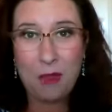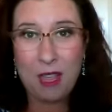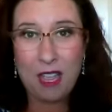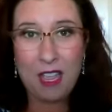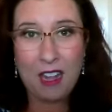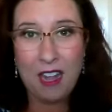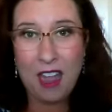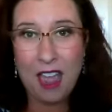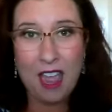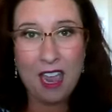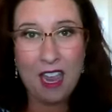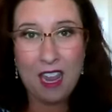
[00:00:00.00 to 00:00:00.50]

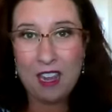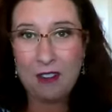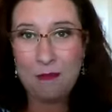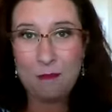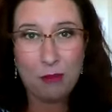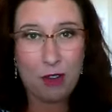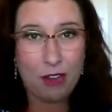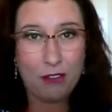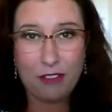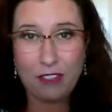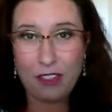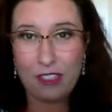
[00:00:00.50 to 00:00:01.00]
and ate
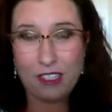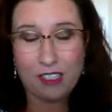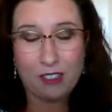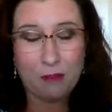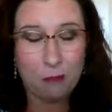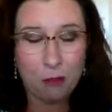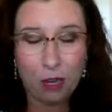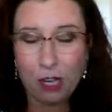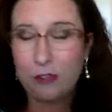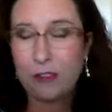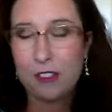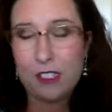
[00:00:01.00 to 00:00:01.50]
breakfast,
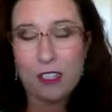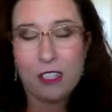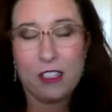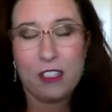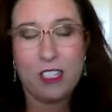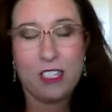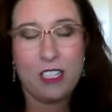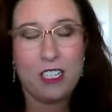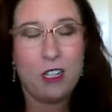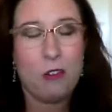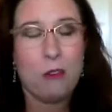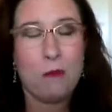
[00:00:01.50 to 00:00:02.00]
breakfast, lunch,
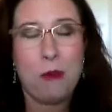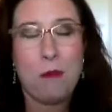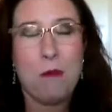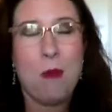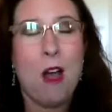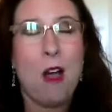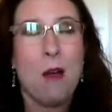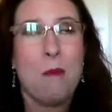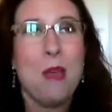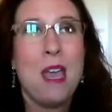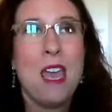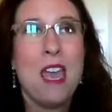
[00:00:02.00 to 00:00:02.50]
and dinner with my
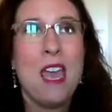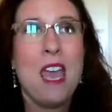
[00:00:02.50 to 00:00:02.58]
mom.